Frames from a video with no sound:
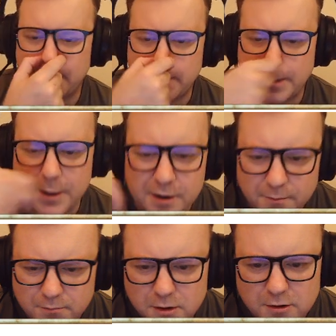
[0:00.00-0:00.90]
The
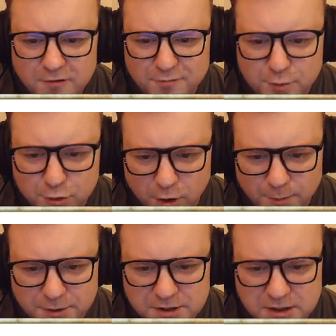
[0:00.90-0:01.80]
number of
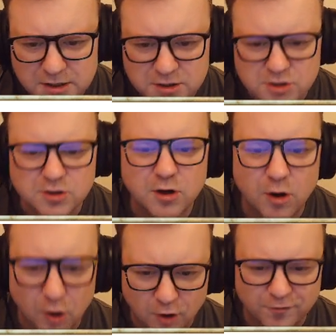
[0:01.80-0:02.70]
properties
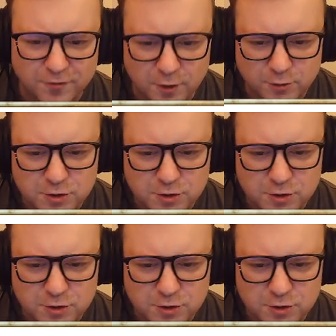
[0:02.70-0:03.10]
of those.